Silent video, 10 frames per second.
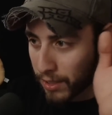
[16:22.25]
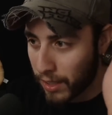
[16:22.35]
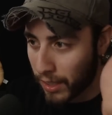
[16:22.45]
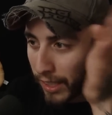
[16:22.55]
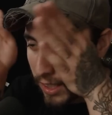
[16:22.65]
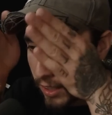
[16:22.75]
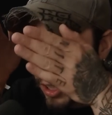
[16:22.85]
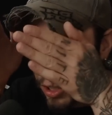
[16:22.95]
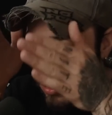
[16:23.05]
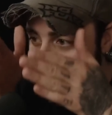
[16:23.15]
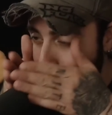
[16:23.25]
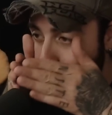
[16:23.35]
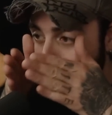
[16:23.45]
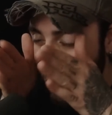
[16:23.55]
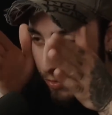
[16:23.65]
like an acute
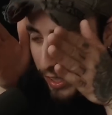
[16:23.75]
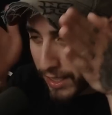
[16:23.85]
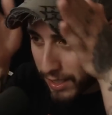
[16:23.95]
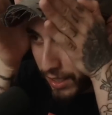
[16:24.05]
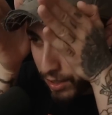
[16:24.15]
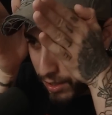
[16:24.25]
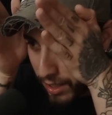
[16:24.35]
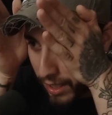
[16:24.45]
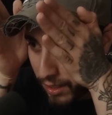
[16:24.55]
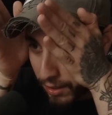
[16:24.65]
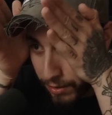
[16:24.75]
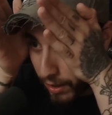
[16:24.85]
view of things and just kind of